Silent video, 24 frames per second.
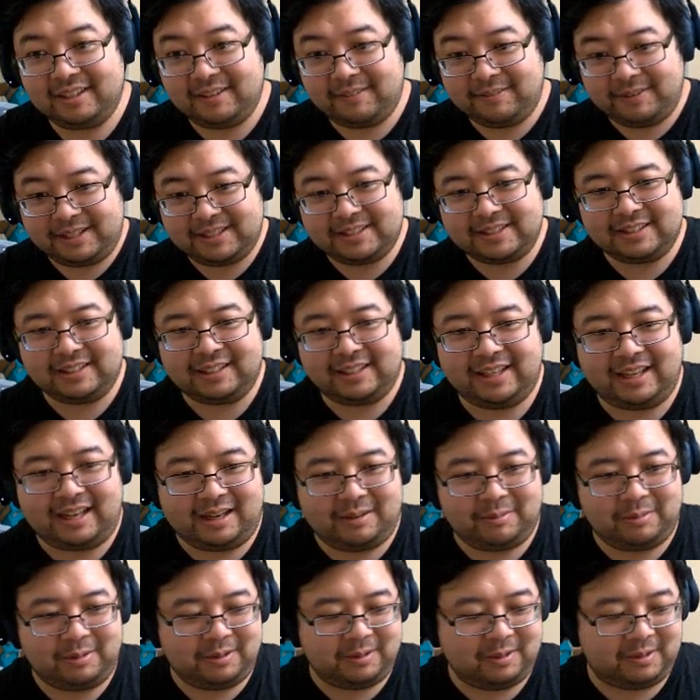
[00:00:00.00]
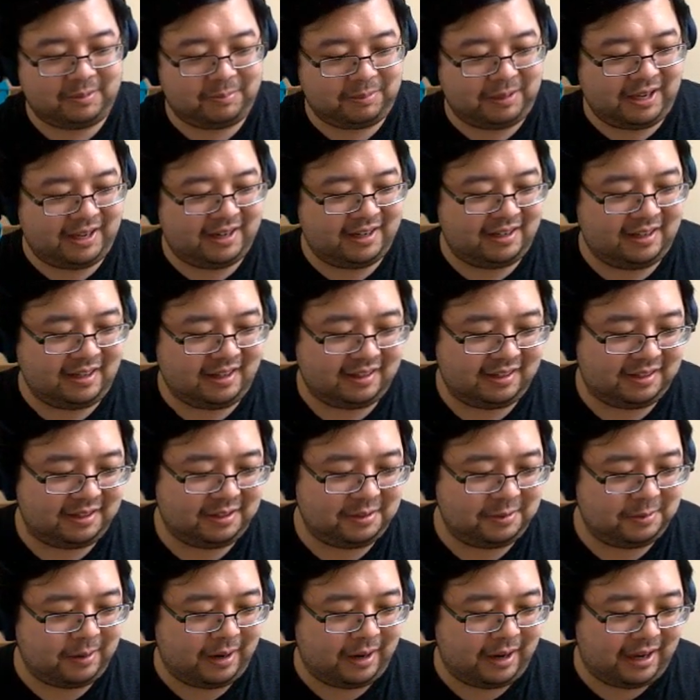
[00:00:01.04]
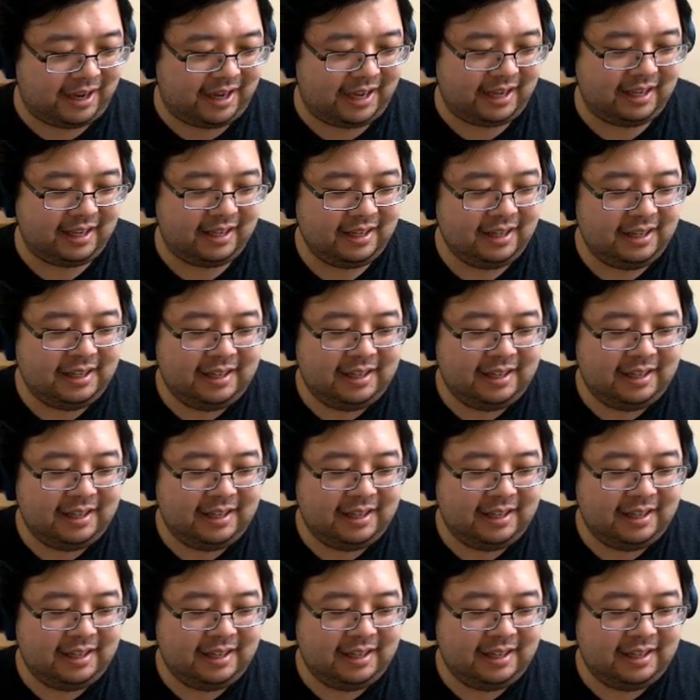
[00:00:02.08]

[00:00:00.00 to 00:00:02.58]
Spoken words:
eventually I will get another UI